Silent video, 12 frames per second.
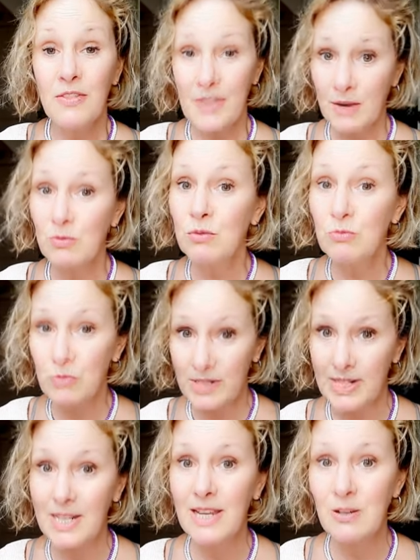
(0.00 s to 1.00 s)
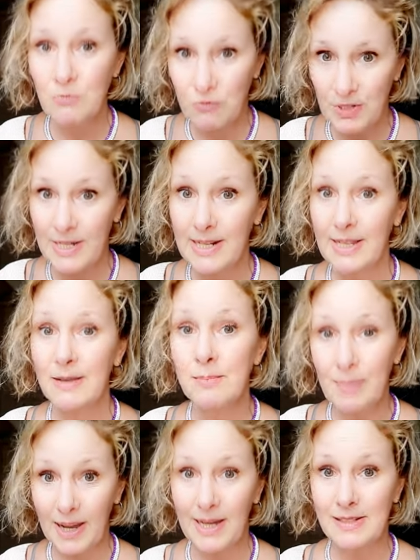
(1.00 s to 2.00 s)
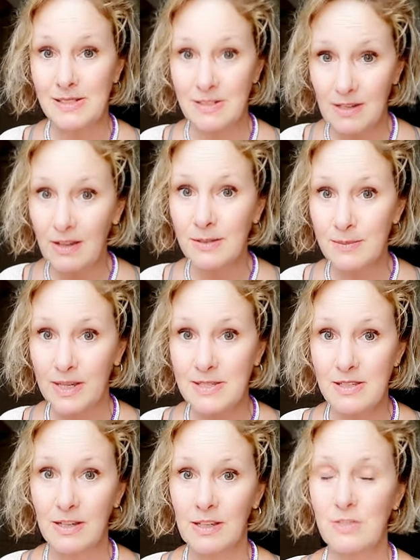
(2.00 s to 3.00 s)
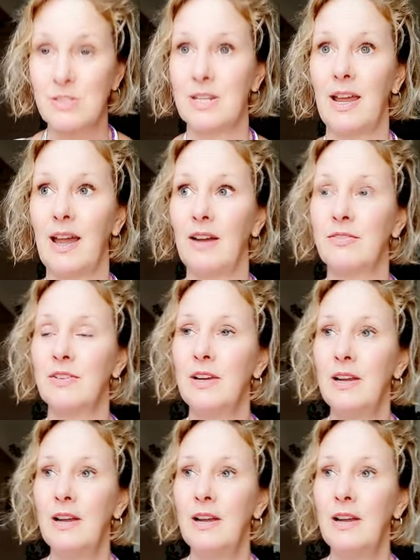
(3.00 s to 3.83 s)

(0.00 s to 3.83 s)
They were really, really bad nightmares that I used to have.